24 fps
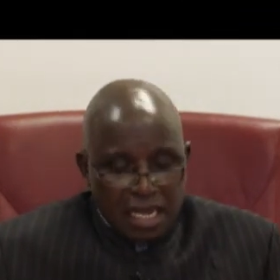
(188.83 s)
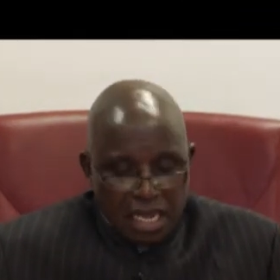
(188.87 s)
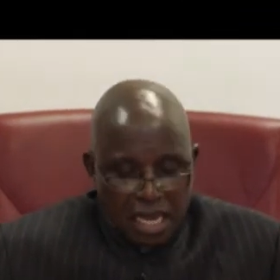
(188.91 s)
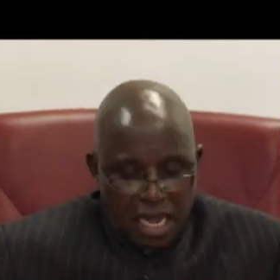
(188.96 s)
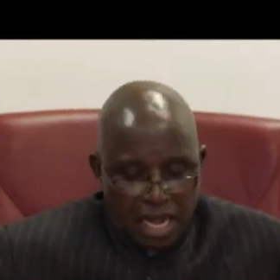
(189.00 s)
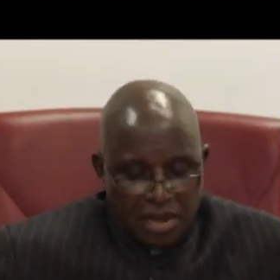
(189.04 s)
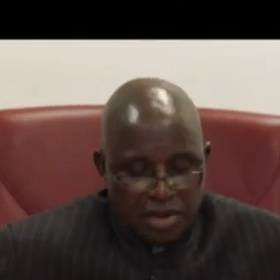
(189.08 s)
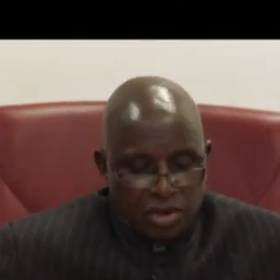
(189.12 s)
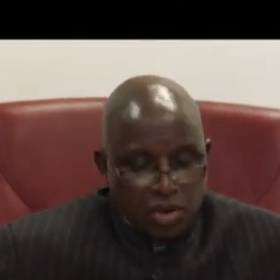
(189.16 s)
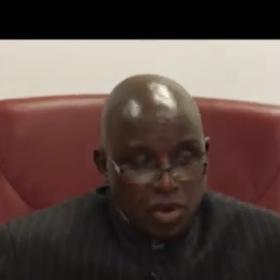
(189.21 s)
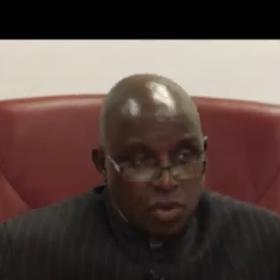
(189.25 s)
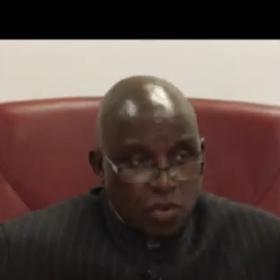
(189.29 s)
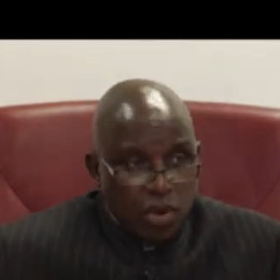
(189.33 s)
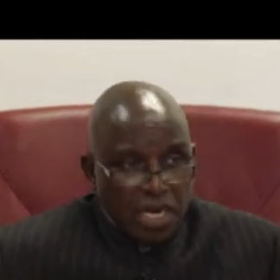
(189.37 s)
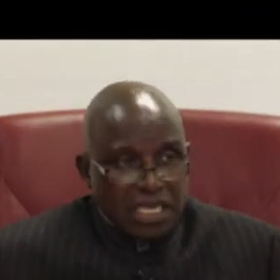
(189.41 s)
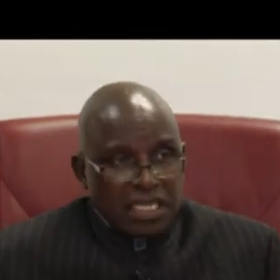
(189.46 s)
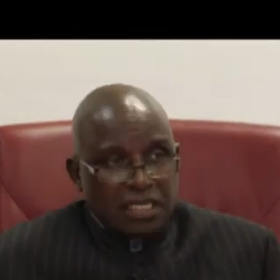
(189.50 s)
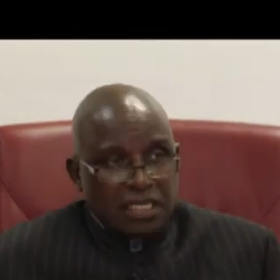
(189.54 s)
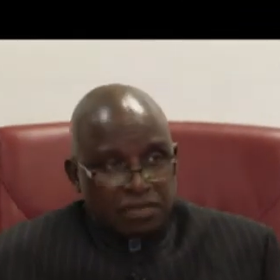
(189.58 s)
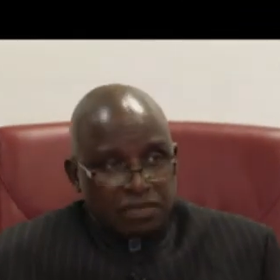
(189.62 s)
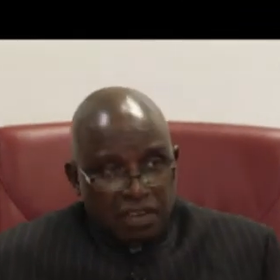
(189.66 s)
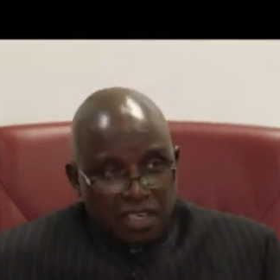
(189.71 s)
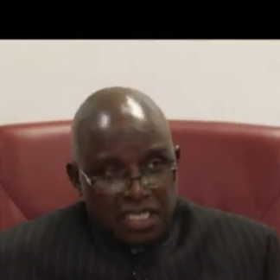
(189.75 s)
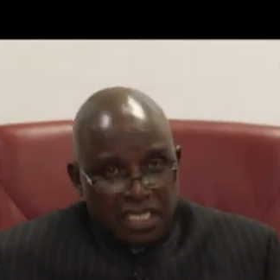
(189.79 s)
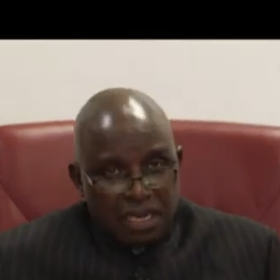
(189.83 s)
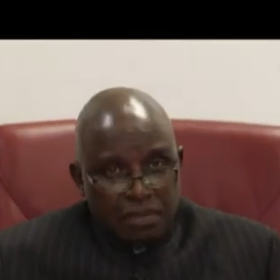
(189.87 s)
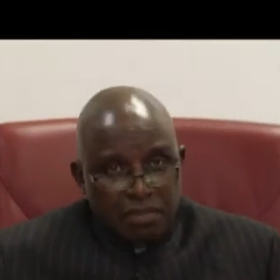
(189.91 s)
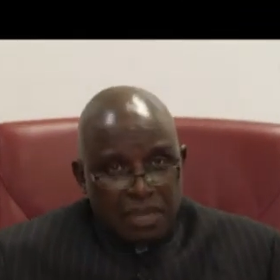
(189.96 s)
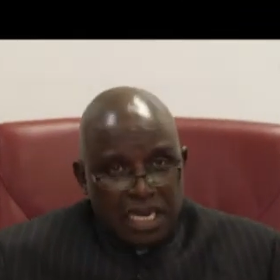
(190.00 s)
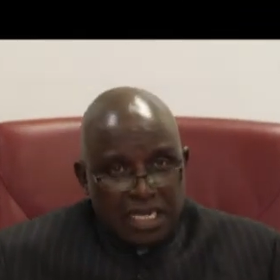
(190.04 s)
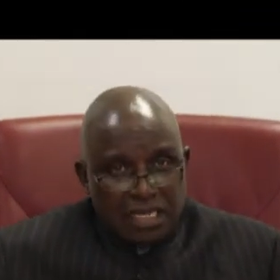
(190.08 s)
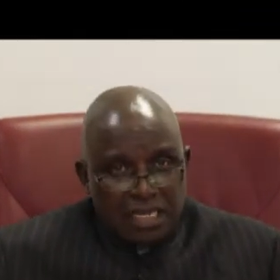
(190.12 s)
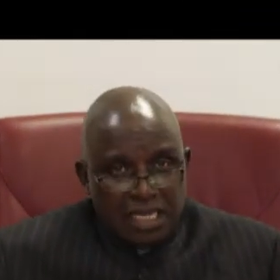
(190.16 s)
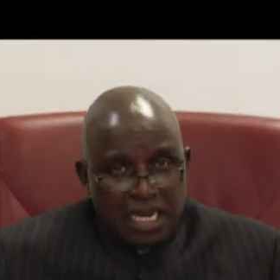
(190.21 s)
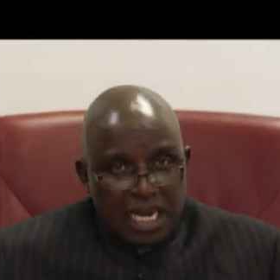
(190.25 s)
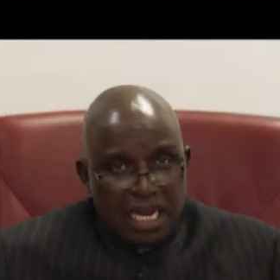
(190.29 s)
I know what is
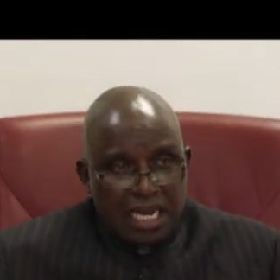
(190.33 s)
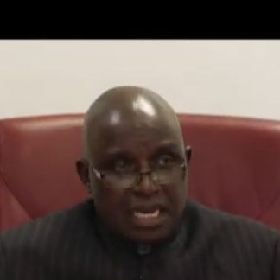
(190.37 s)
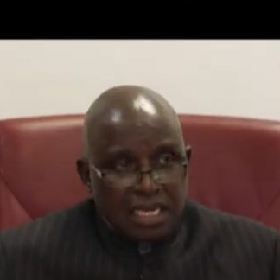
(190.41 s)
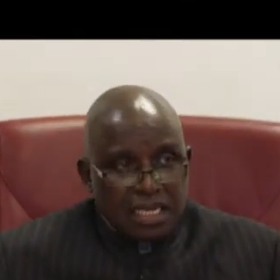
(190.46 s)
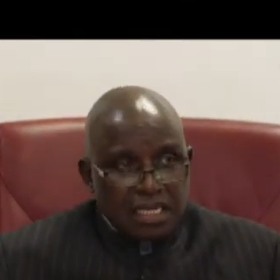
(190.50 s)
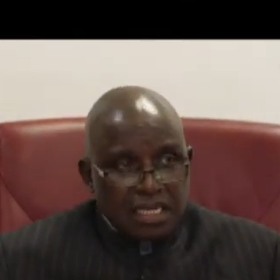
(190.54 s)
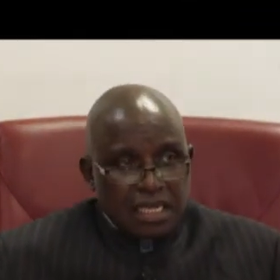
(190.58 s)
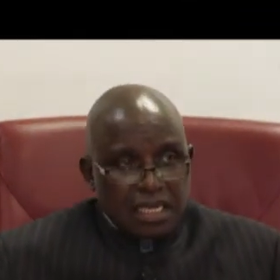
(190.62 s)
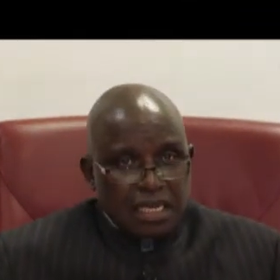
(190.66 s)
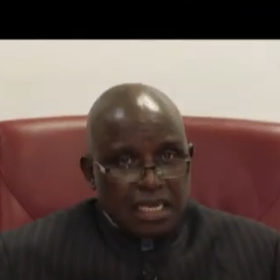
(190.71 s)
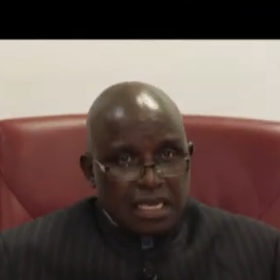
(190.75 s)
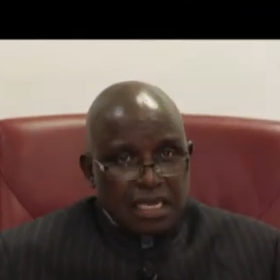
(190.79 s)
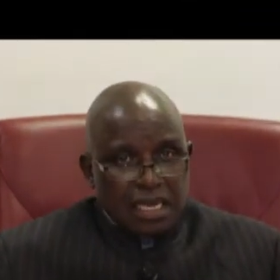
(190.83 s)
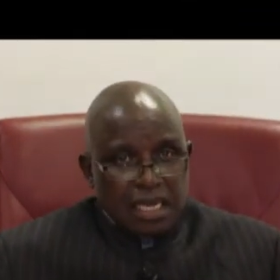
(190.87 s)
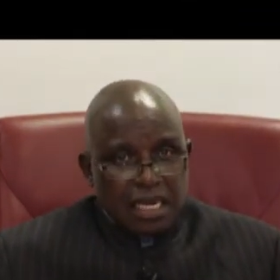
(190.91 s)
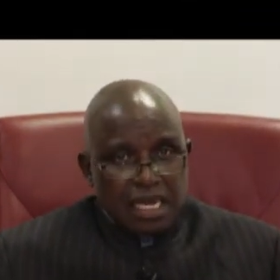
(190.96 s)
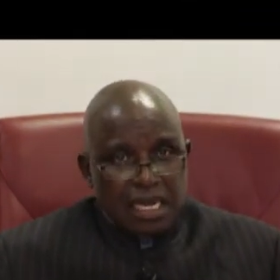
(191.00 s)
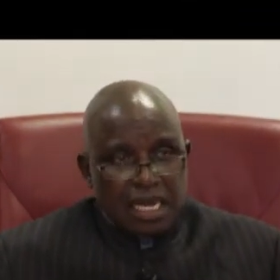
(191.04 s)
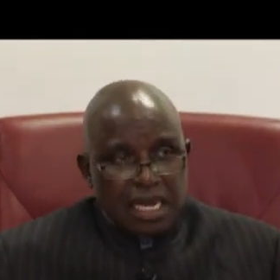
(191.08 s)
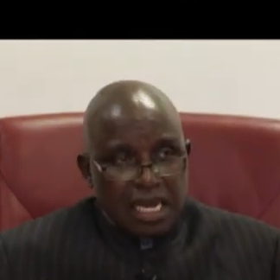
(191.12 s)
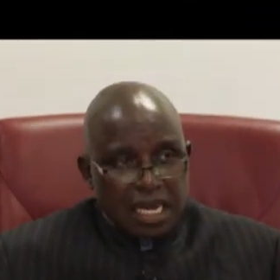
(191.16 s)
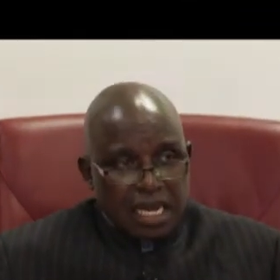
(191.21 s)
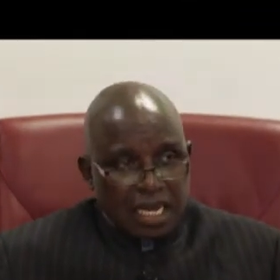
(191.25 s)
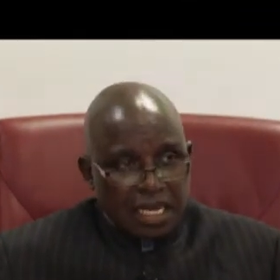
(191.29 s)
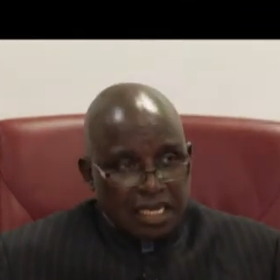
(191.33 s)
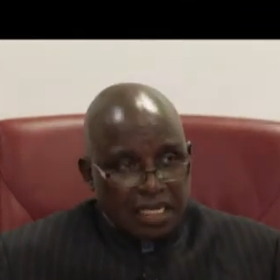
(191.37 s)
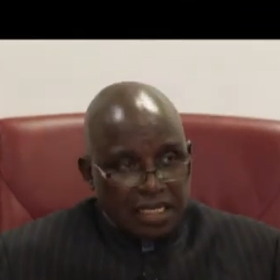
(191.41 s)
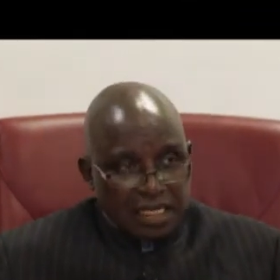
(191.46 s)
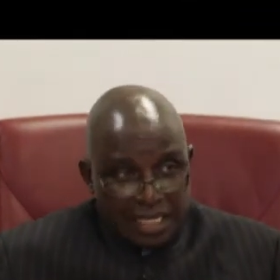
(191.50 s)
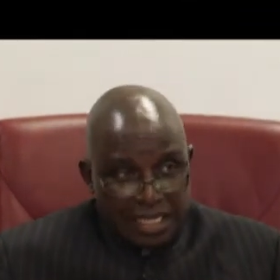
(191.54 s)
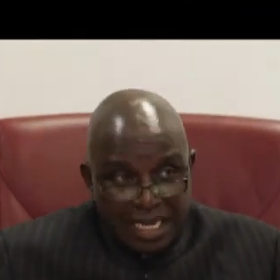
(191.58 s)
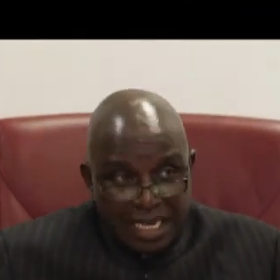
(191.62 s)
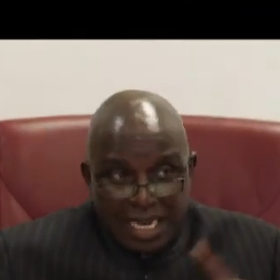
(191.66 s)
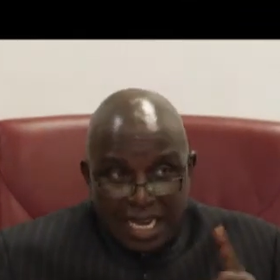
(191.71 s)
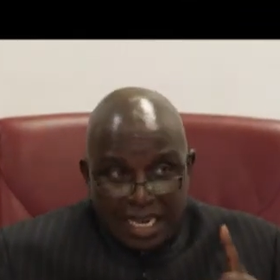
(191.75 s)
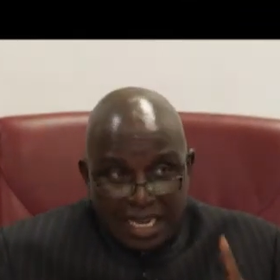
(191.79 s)
fundamental is
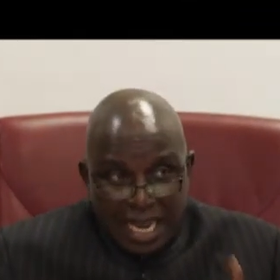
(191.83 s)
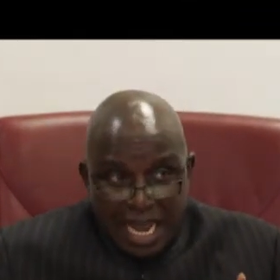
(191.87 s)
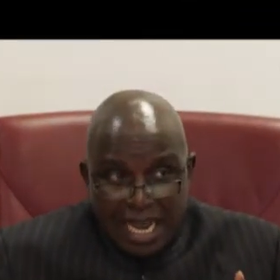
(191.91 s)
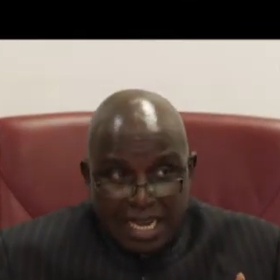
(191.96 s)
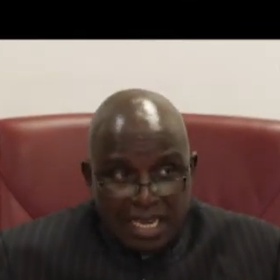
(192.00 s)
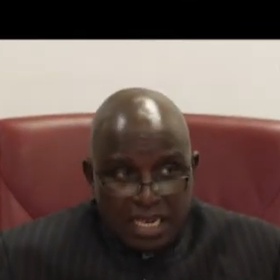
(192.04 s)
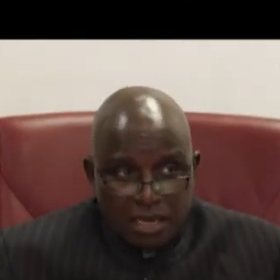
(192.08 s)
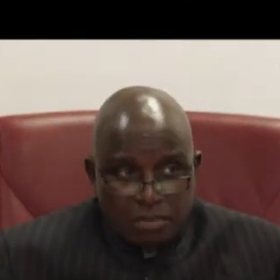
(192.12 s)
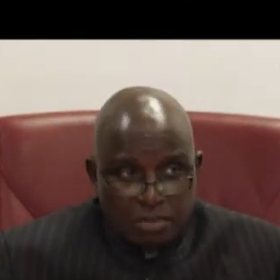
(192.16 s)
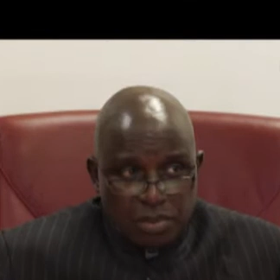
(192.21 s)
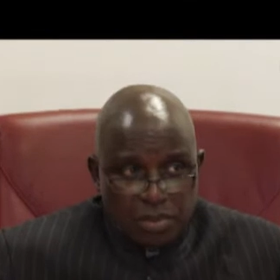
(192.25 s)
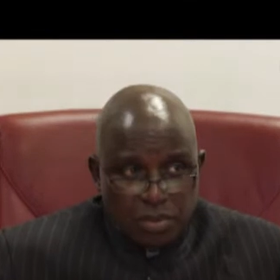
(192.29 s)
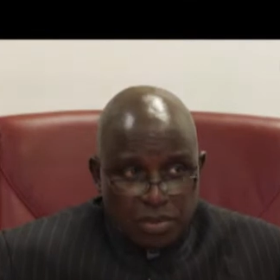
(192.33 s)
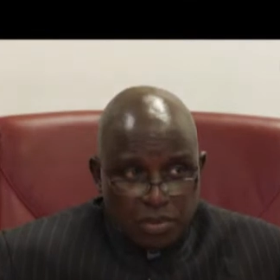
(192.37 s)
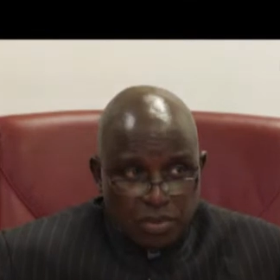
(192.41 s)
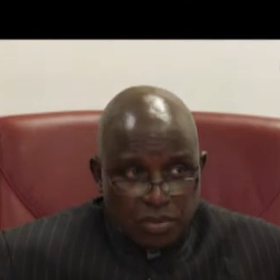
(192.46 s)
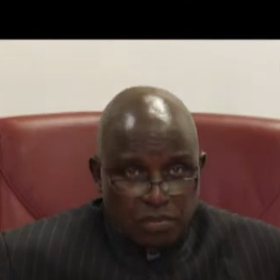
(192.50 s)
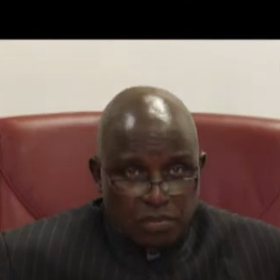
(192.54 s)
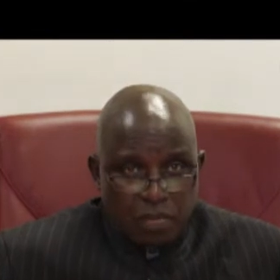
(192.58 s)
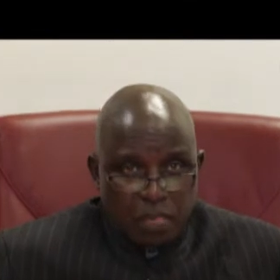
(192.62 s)
inalienable.